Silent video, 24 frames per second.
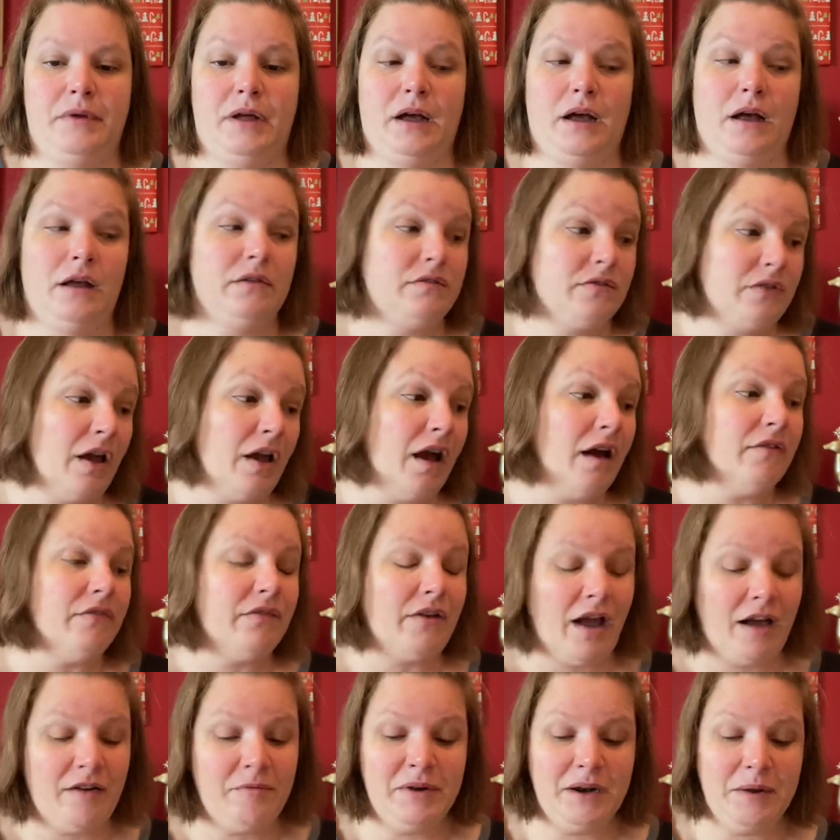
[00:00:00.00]
Stuff.
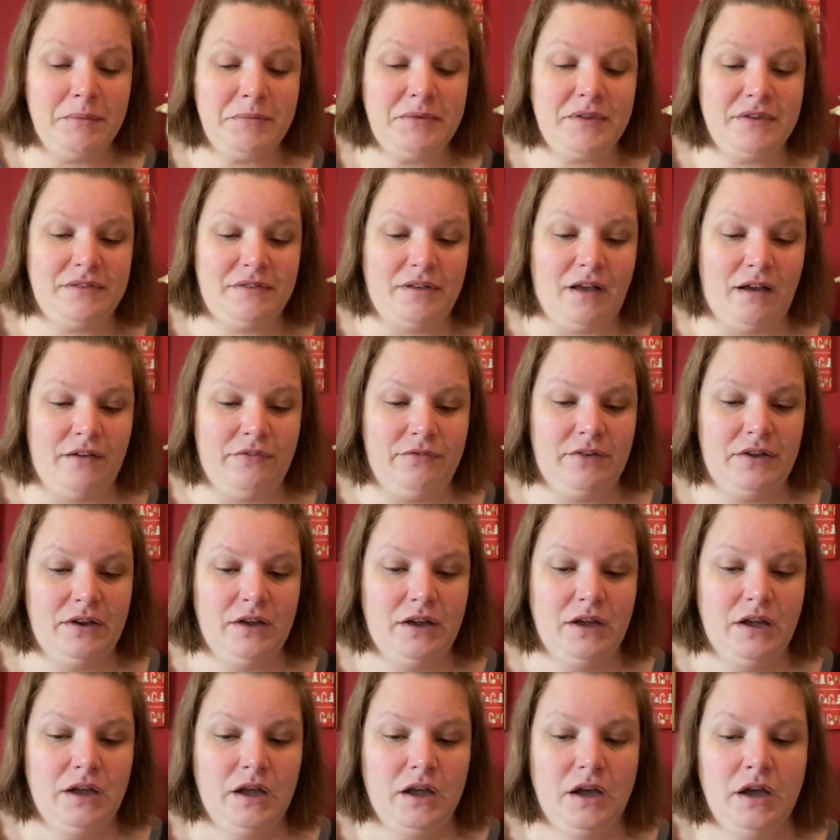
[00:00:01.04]
I've been up to stuff.
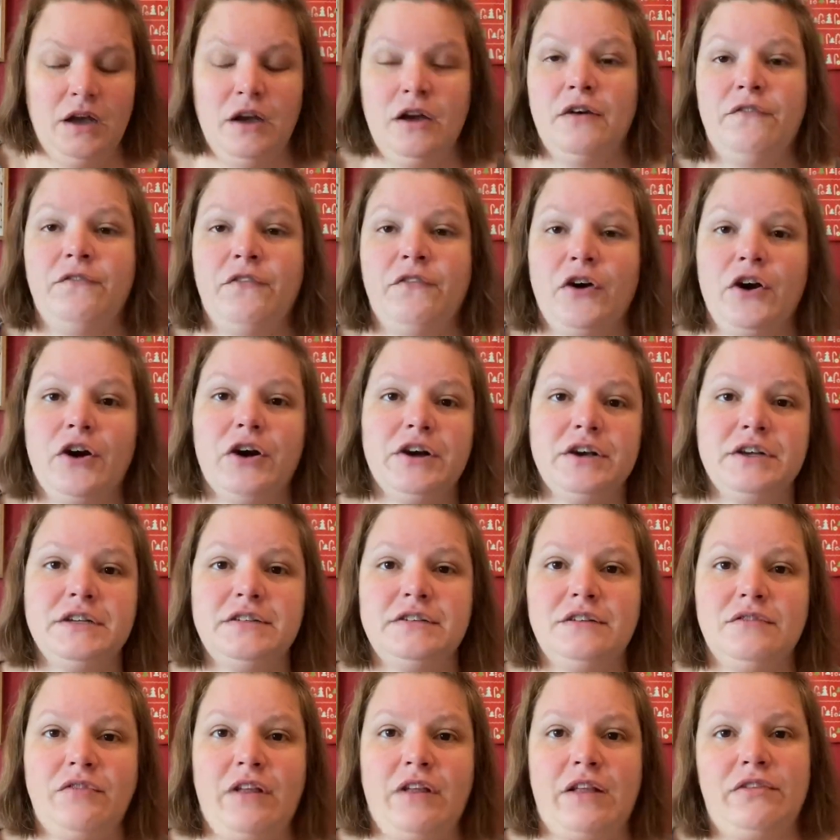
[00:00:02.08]

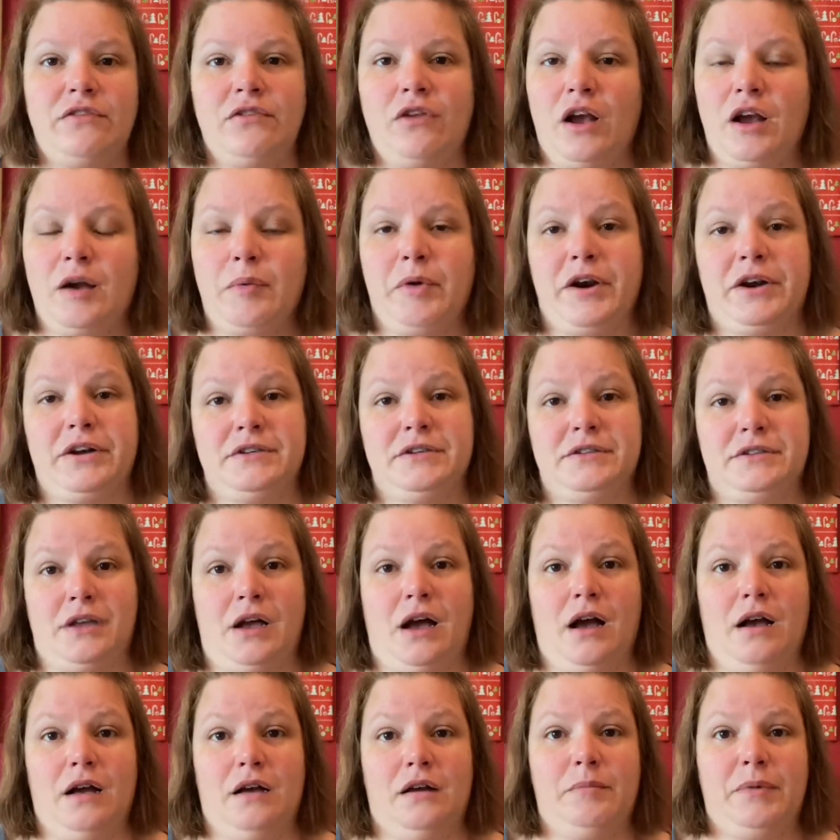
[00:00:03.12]
First, let's talk about our
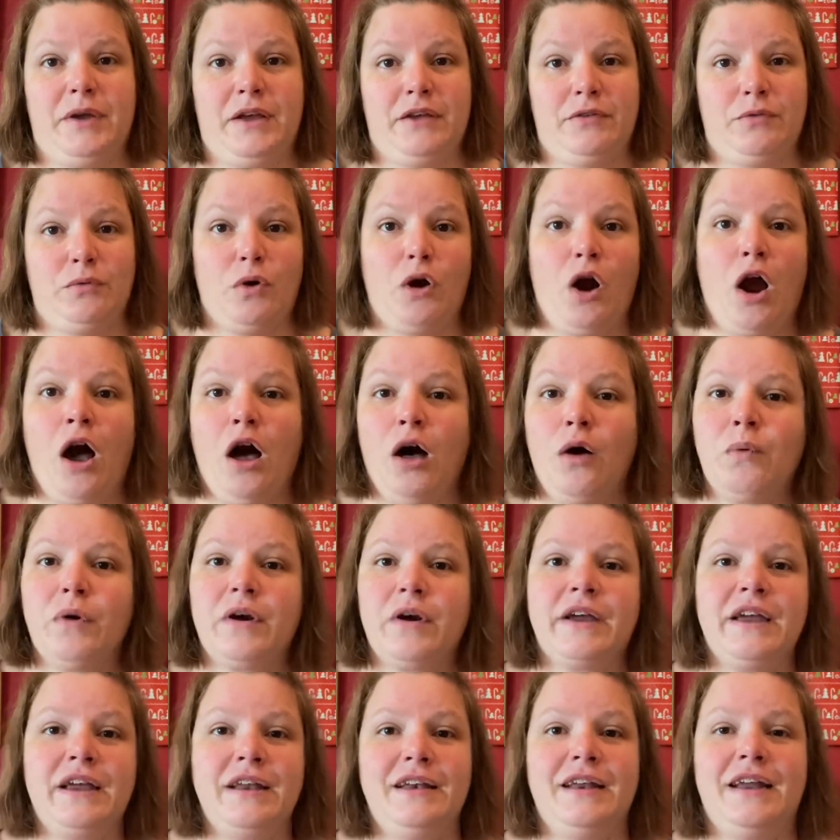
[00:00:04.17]
song, because we're all
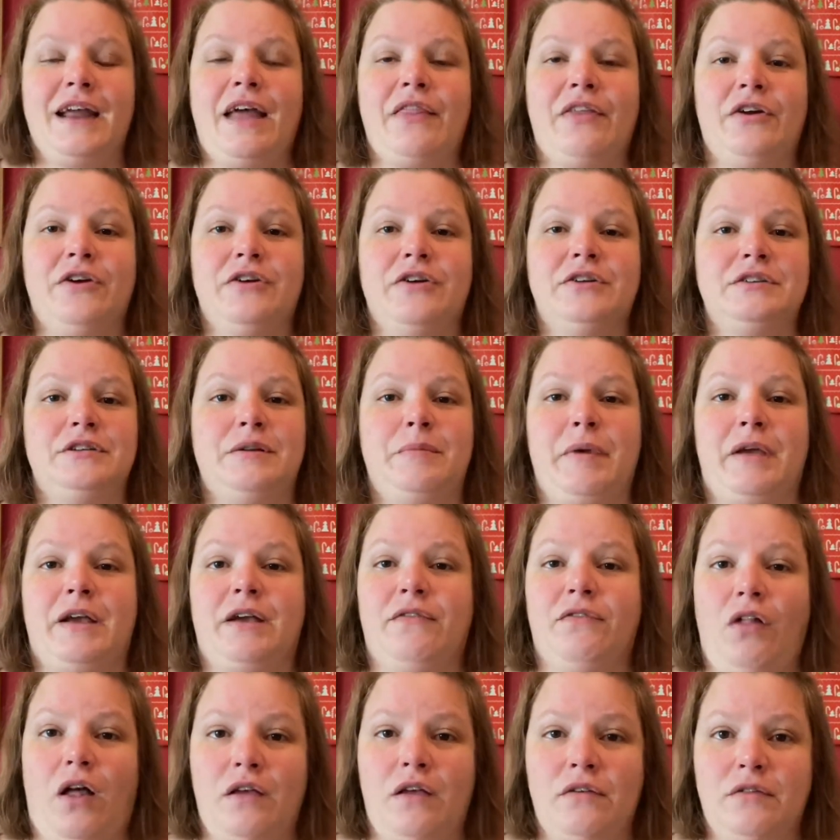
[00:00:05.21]
working together to make a
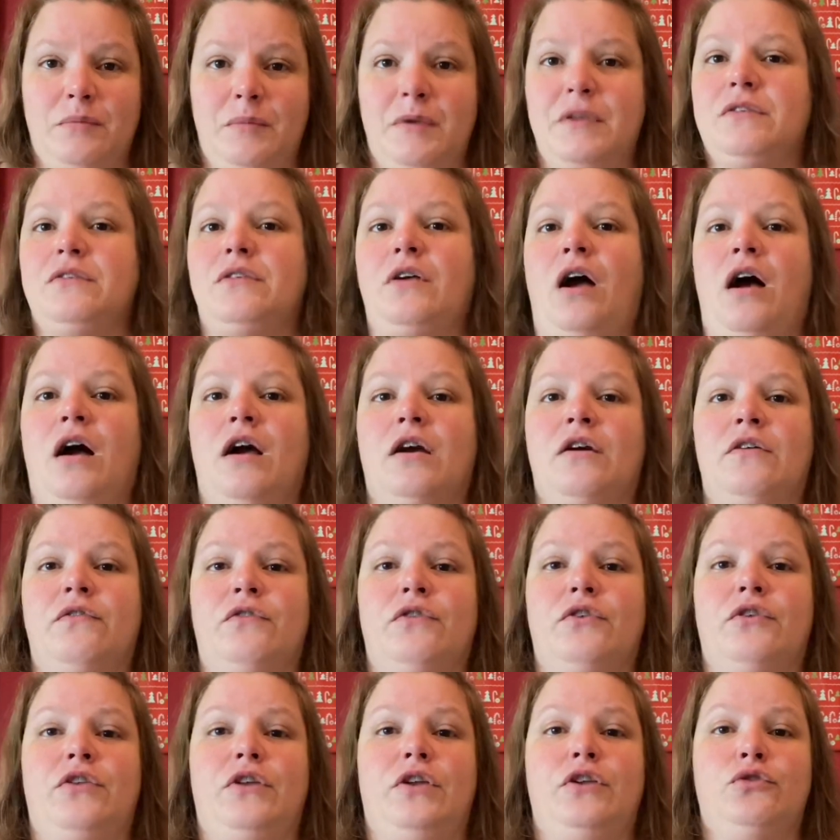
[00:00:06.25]
Flossmas song
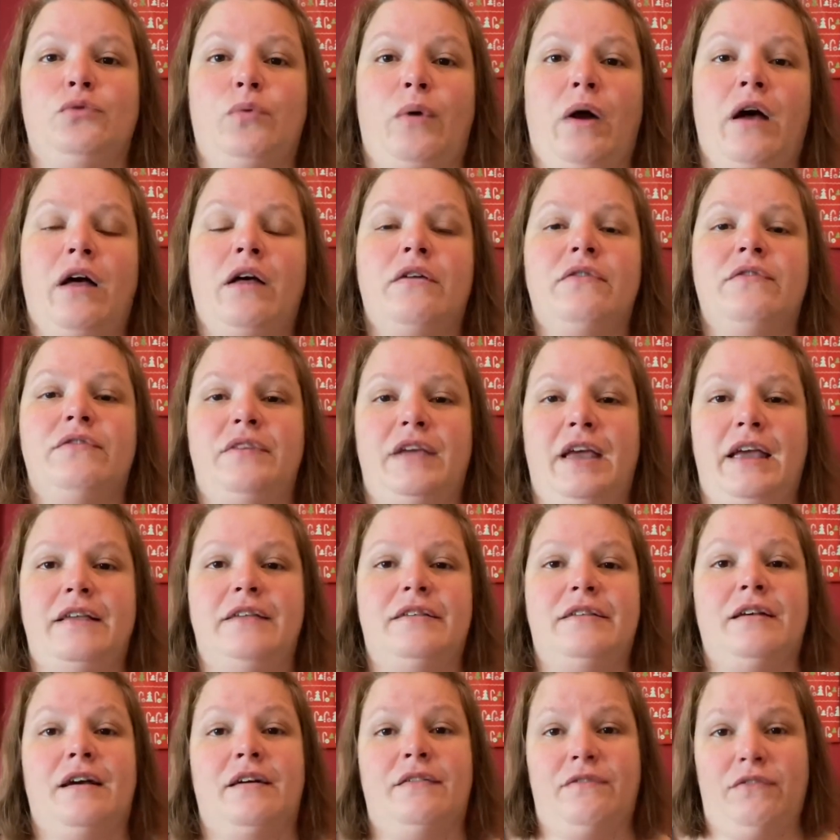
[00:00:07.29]
for the 12
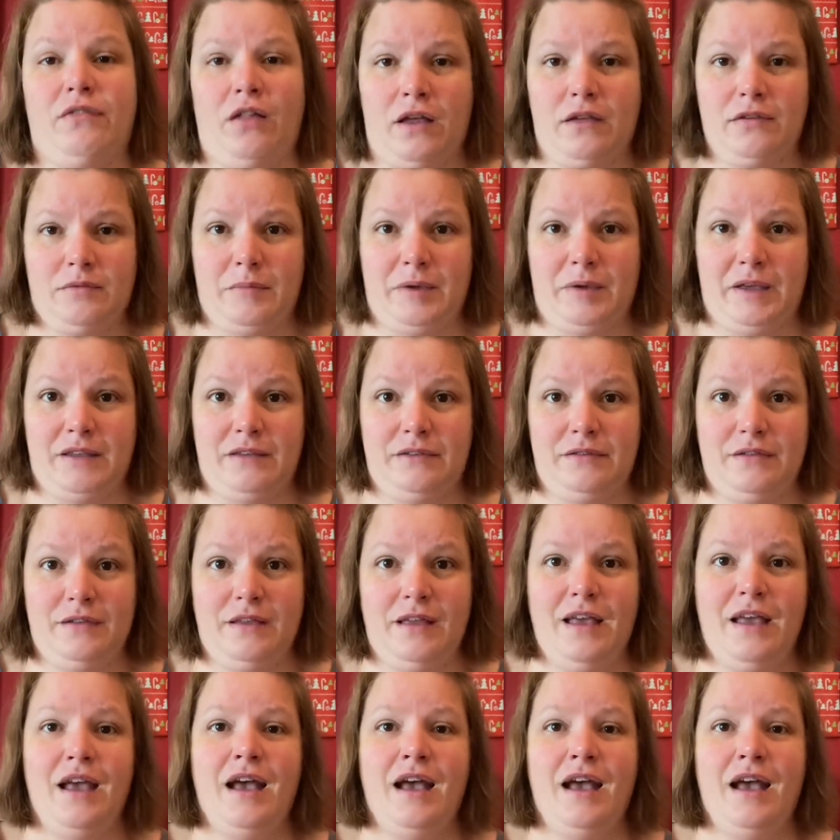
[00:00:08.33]
days of Flossmas.